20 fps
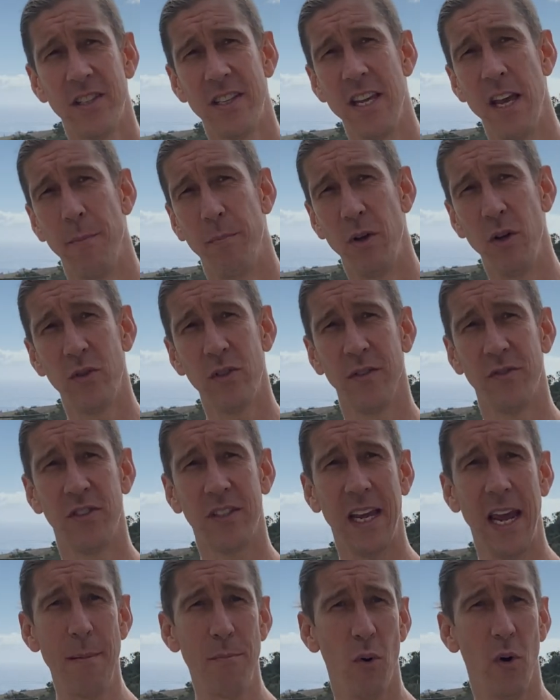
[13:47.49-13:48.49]
the abuse of
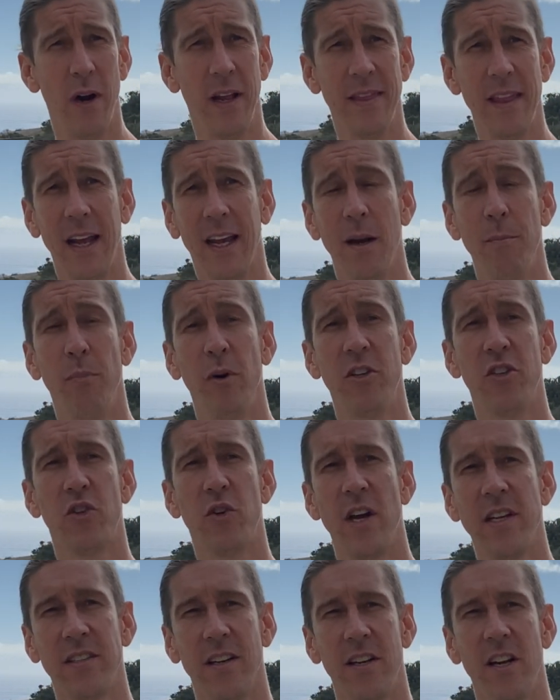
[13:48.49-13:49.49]
skateboarding that can put
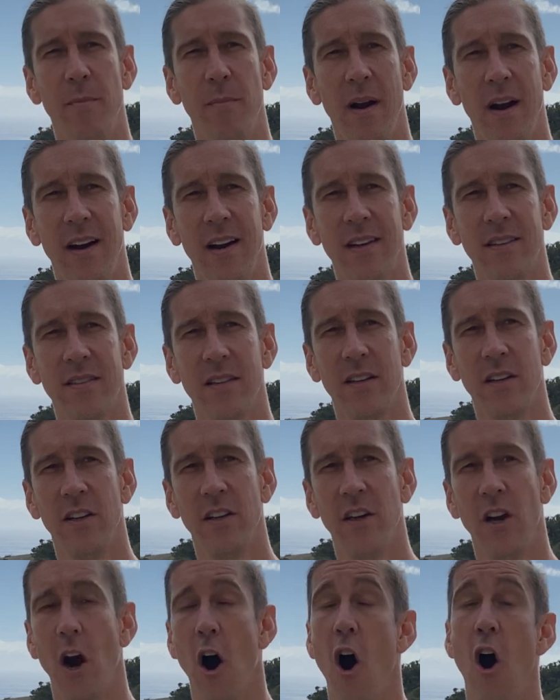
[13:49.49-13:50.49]
stress on your bearings.
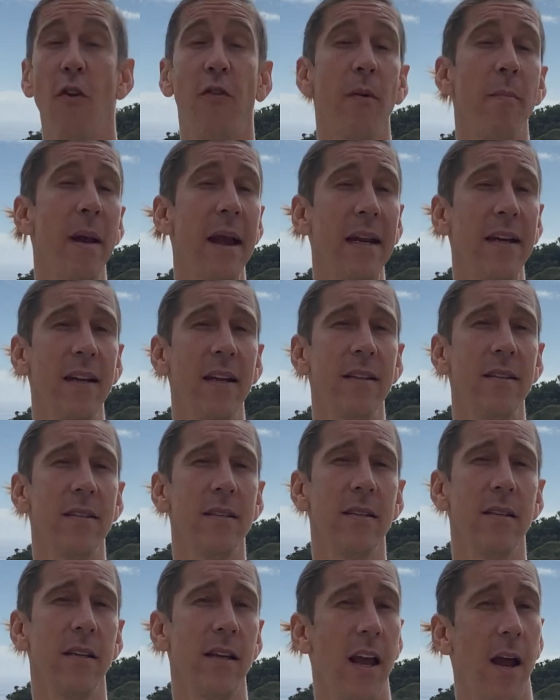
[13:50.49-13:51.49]
Over-maintenance,
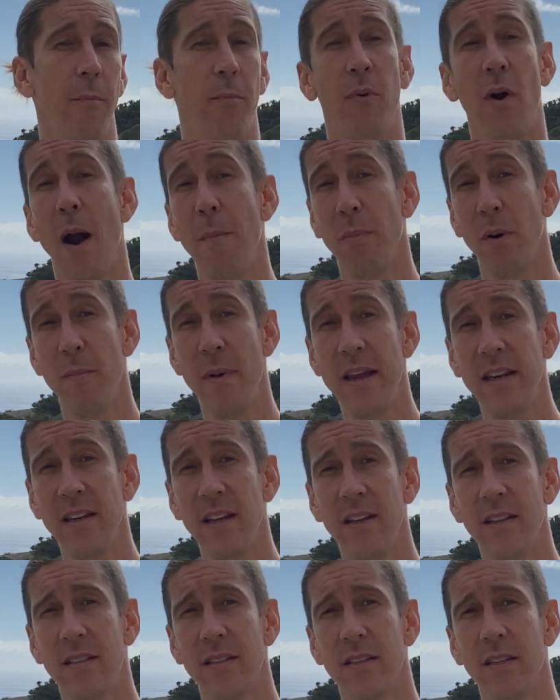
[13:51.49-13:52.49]

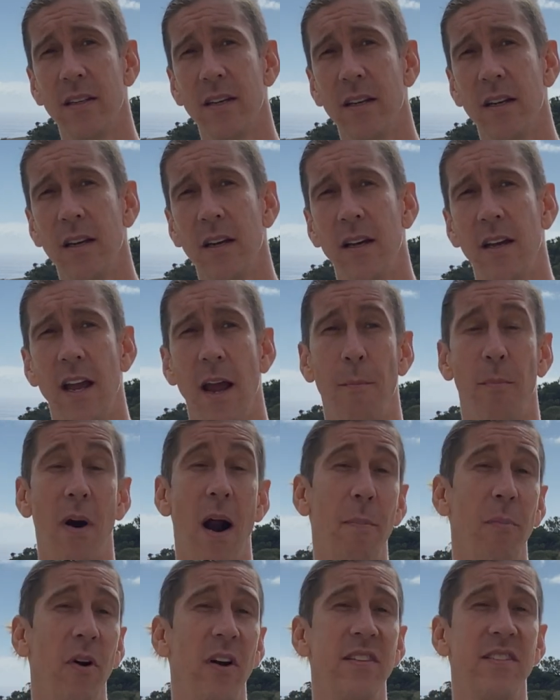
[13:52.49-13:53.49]

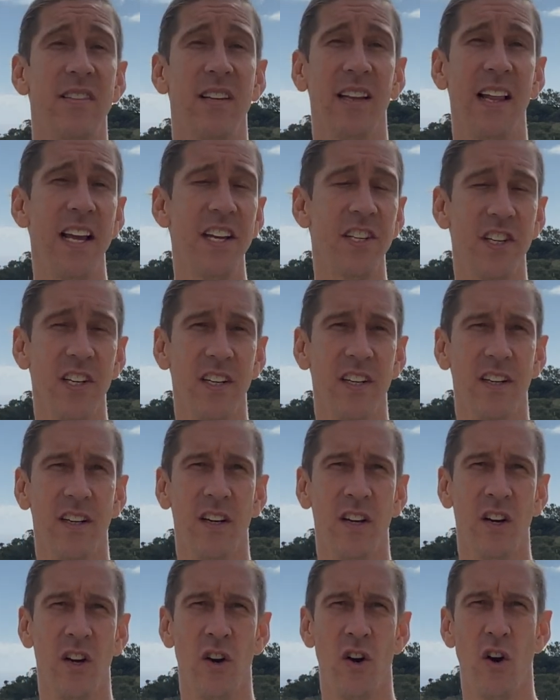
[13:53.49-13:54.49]
improper installation,
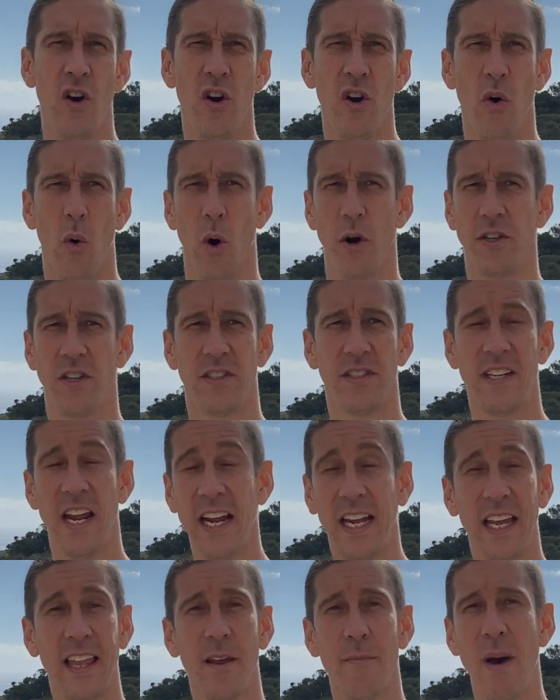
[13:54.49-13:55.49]
or just
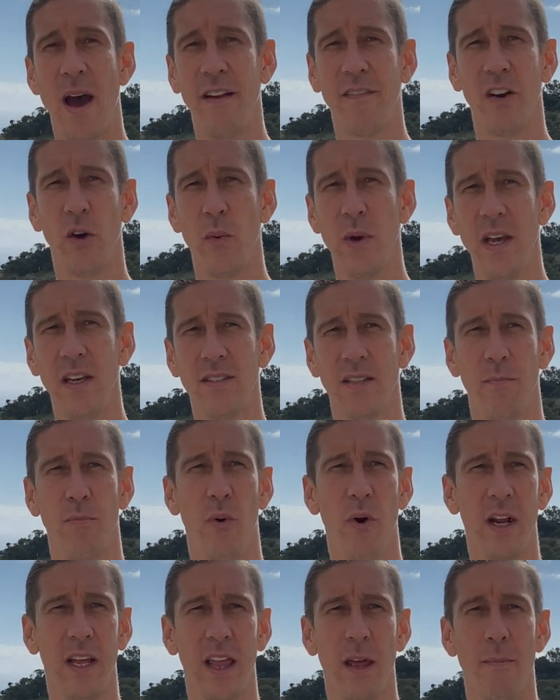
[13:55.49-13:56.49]
taking them out of your wheels and
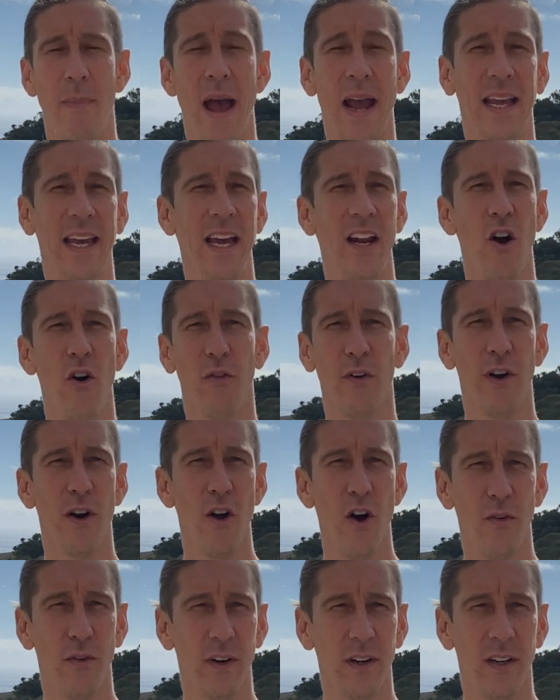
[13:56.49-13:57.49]
putting them back in over and
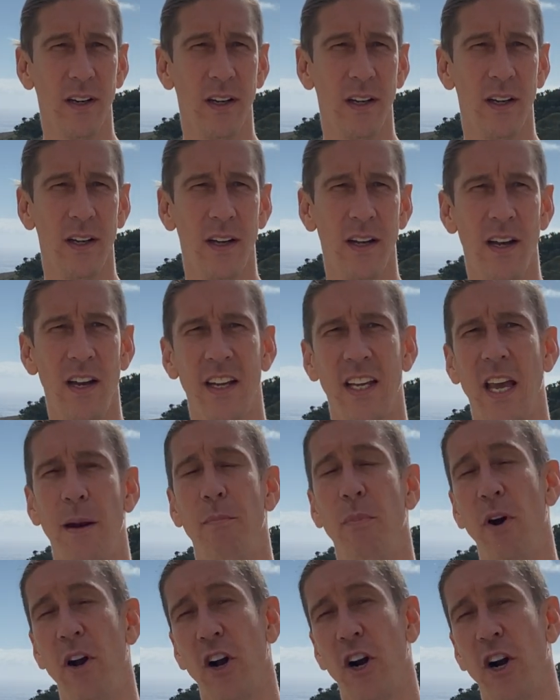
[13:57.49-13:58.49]
over can
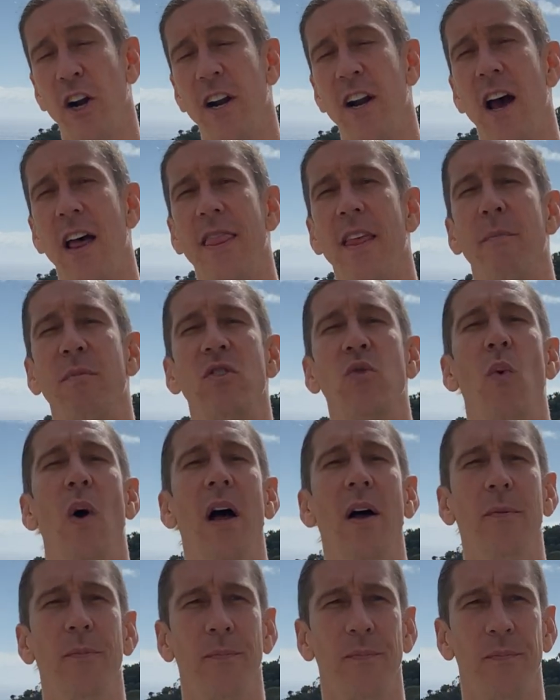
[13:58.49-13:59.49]
put a hurting on them as well.